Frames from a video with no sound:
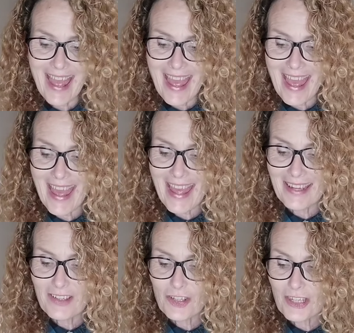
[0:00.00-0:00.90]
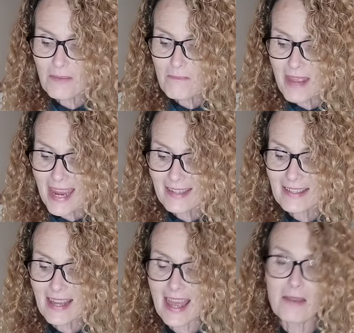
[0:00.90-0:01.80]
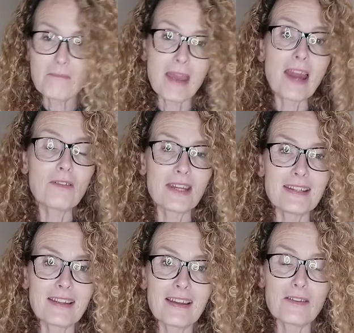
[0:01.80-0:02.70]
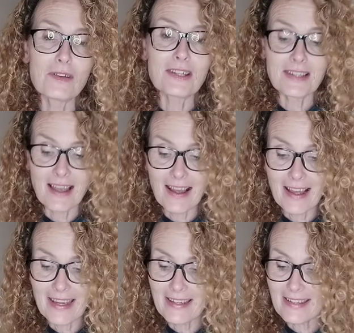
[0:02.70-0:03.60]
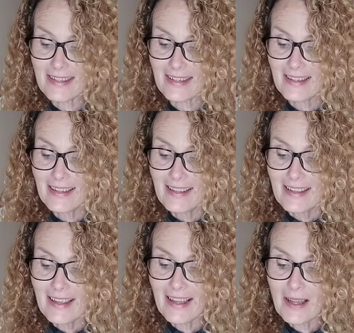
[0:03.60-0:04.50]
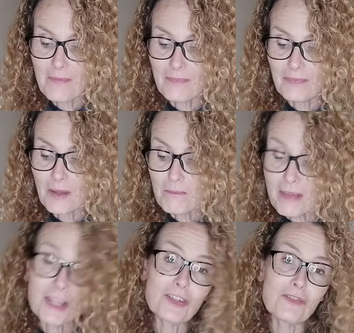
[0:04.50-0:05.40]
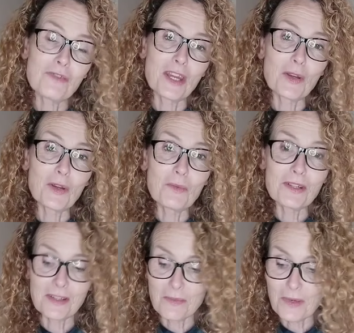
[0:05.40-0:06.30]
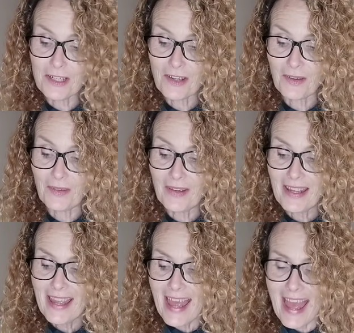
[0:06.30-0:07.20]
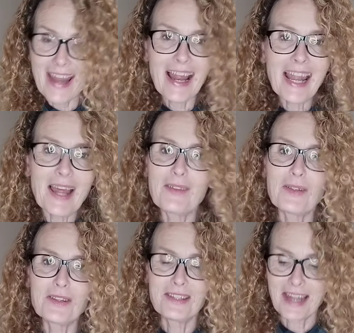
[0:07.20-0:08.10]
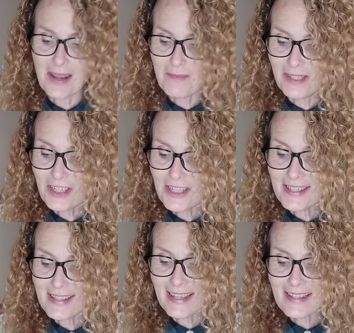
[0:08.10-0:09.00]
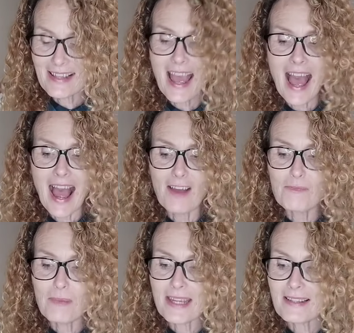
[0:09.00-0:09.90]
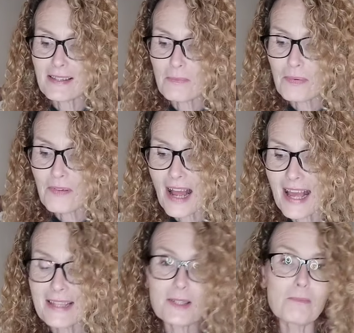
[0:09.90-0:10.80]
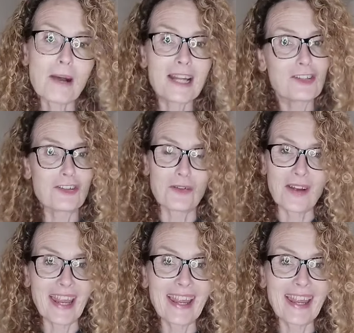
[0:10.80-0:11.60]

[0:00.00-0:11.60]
And she met and married a retired missionary who was a widow. And I love her statement. She says, I've been surprised by joy.